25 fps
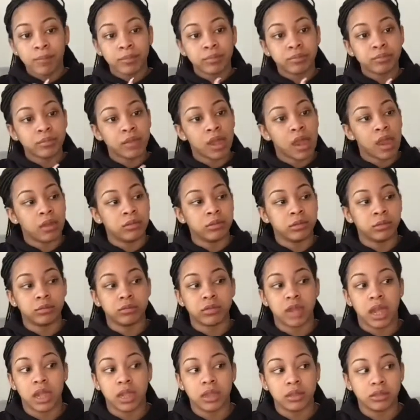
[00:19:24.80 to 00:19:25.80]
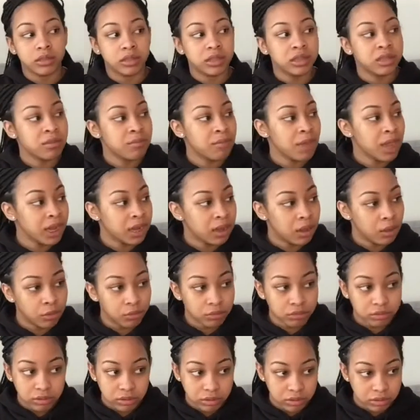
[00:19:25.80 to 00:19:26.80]
I don't like
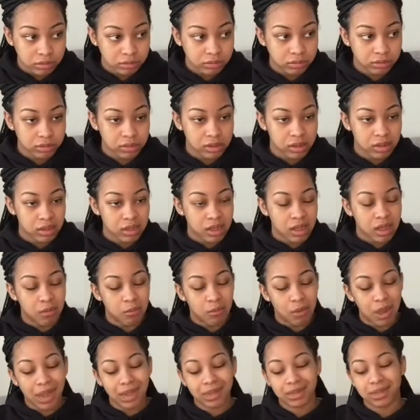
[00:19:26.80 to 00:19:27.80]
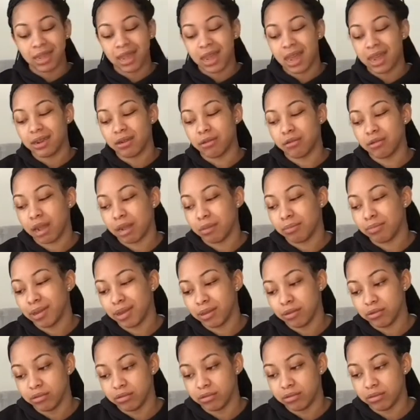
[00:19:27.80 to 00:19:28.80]
tomatoes. When I say I don't like
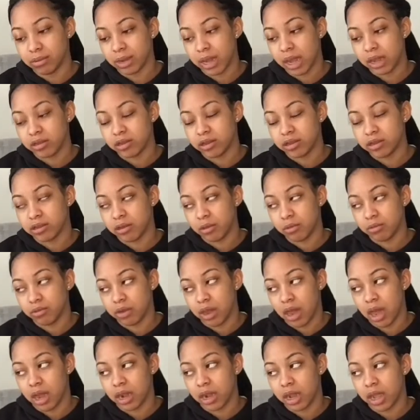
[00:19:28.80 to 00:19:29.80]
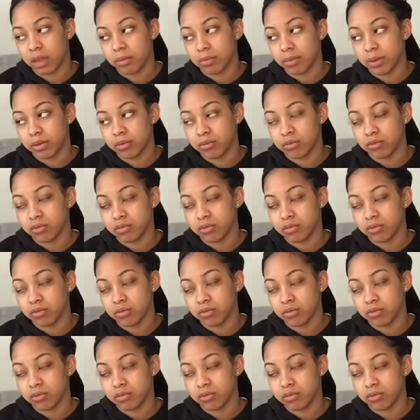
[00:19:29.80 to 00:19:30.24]
pickles, I mean, I just told y'all I like pickles.